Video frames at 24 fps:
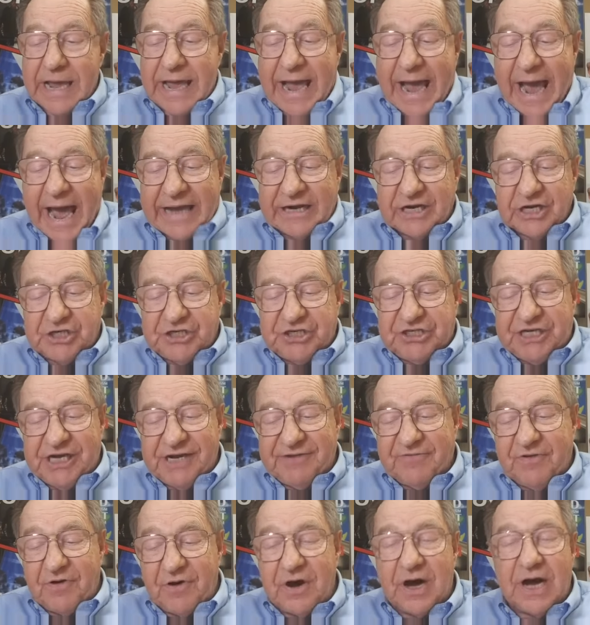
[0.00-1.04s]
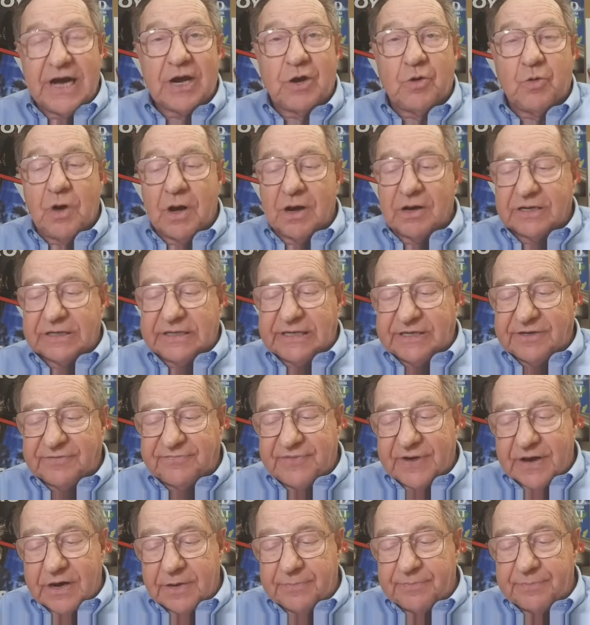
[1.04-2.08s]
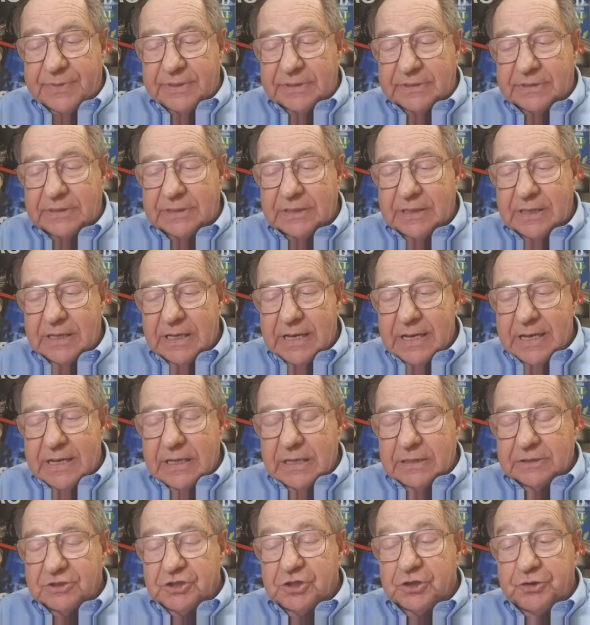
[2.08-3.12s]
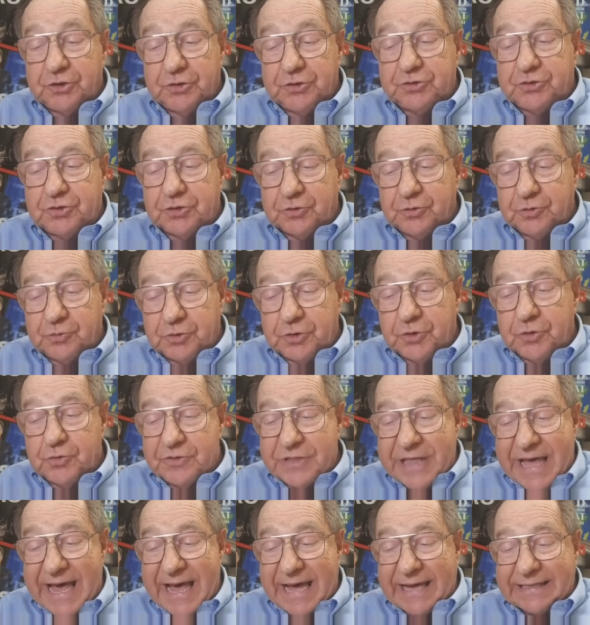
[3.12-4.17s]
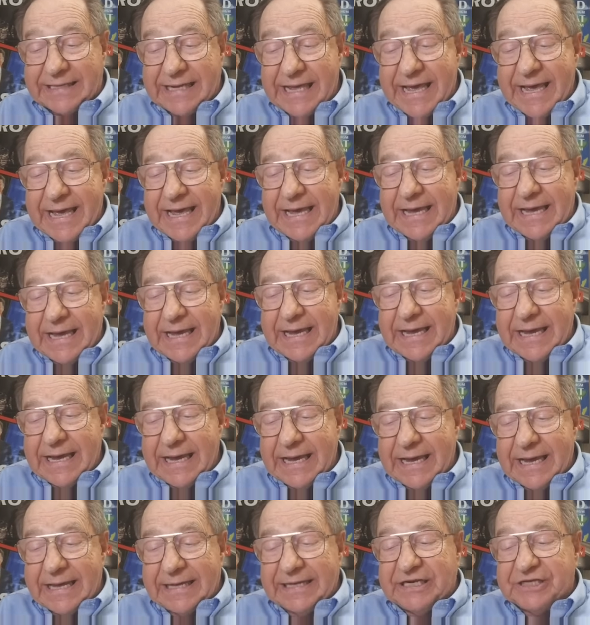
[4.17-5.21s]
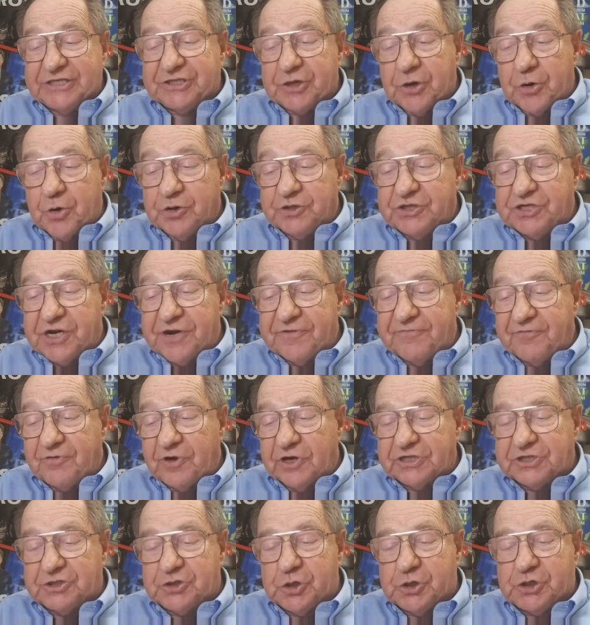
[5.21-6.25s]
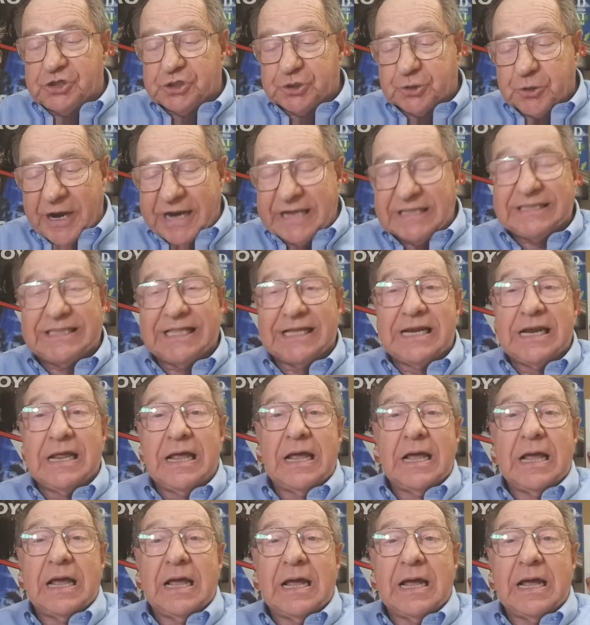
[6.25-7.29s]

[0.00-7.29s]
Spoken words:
and achieve high-quality development, to do that, it is urgent for us to strengthen